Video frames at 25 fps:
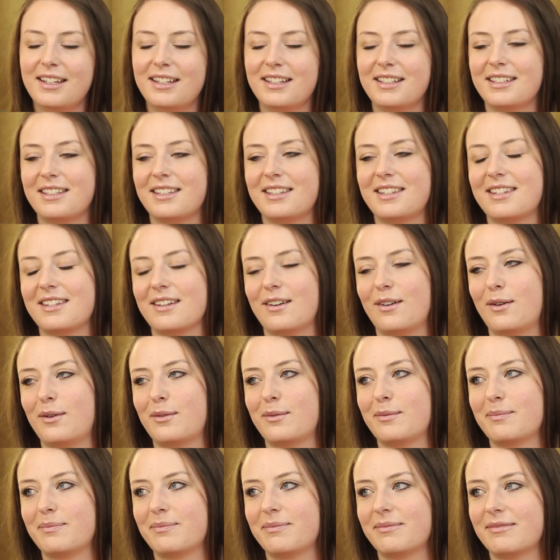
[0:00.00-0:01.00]

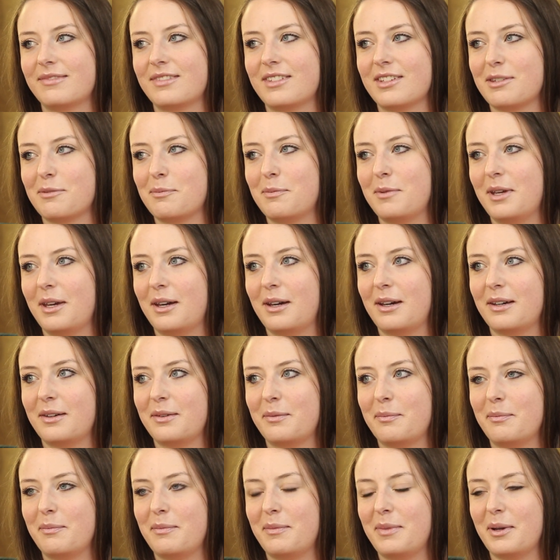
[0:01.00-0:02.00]
So just be
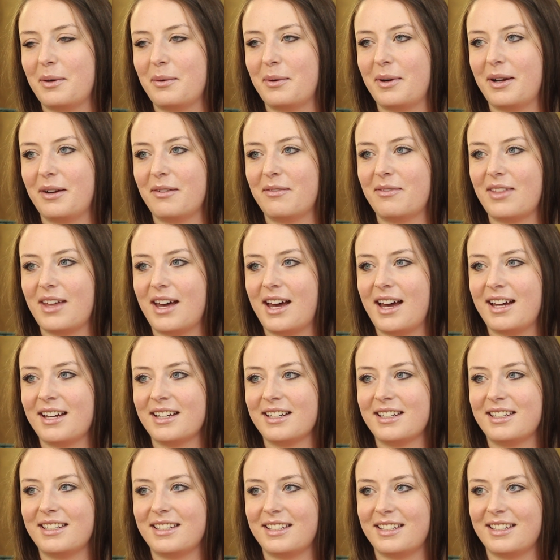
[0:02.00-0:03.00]
aware of
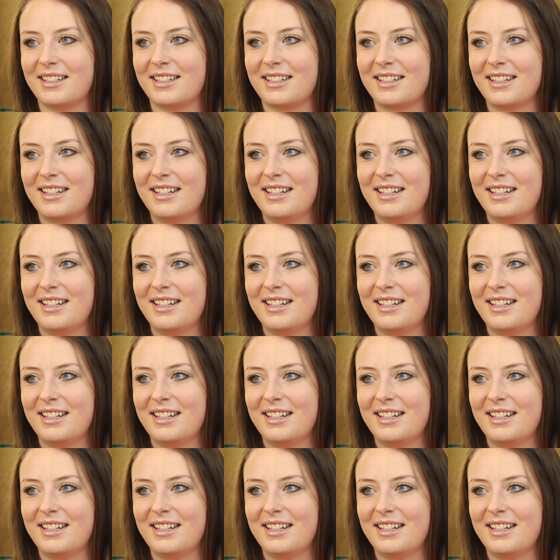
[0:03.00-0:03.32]
that. And